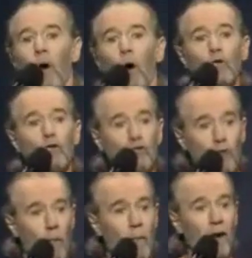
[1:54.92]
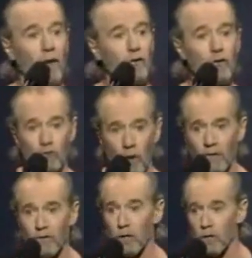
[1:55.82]
post-traumatic
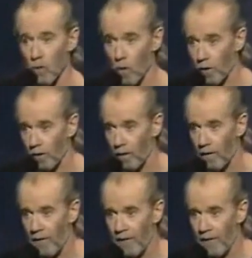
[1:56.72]
stress disorder.